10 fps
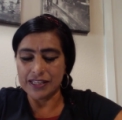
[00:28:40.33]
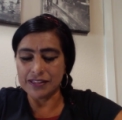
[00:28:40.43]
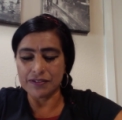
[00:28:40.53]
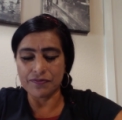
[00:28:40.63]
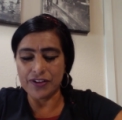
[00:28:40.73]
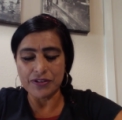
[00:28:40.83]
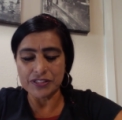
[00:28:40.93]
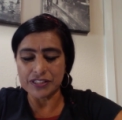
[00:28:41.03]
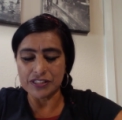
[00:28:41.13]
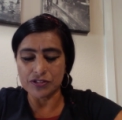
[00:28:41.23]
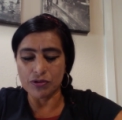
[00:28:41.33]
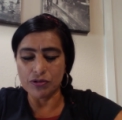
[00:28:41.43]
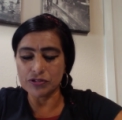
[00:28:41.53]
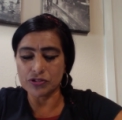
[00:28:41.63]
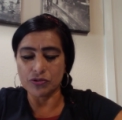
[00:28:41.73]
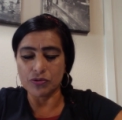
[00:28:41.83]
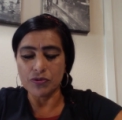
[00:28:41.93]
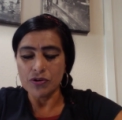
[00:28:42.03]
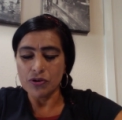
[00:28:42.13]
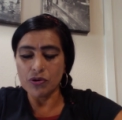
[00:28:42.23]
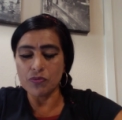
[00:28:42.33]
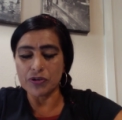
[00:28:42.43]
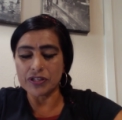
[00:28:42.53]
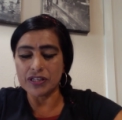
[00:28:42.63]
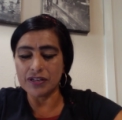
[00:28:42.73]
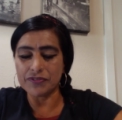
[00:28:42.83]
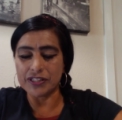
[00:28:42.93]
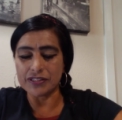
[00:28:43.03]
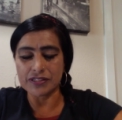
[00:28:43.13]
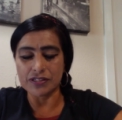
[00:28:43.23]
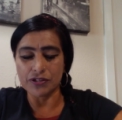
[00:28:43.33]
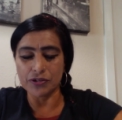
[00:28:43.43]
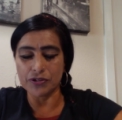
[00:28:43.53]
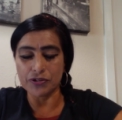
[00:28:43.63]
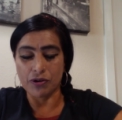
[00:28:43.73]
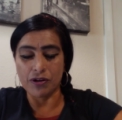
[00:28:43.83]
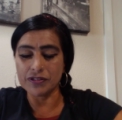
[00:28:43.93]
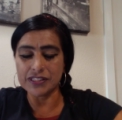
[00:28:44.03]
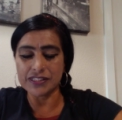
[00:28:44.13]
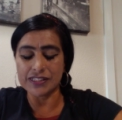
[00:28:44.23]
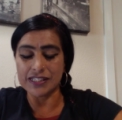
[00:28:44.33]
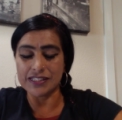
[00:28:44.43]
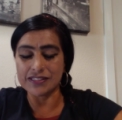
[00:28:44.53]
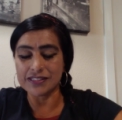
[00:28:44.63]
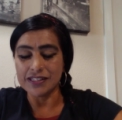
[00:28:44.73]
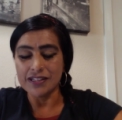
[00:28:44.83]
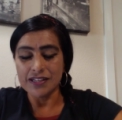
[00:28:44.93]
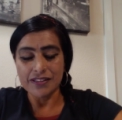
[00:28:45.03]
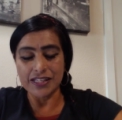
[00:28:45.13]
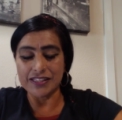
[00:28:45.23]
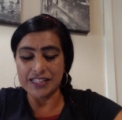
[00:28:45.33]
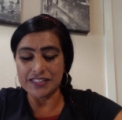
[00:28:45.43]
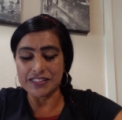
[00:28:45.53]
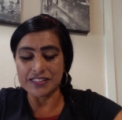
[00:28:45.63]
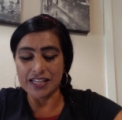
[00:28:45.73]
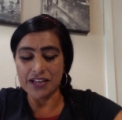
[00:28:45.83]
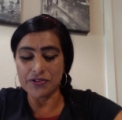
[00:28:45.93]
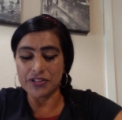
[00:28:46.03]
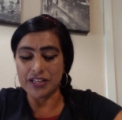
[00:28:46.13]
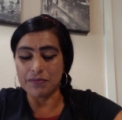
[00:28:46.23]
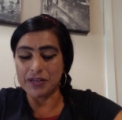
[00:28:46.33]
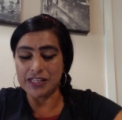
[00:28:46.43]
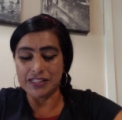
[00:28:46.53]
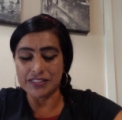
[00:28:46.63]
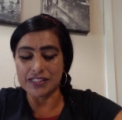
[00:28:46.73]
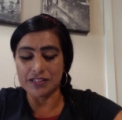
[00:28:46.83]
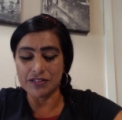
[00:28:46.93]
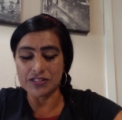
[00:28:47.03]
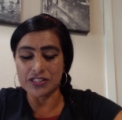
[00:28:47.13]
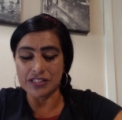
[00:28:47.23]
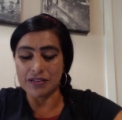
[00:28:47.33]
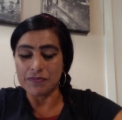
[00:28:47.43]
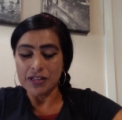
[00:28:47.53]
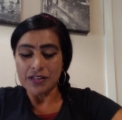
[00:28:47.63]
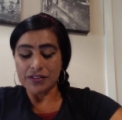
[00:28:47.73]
and the Pharisees also, who were covetous, heard all these things that they desired him. And he said unto them,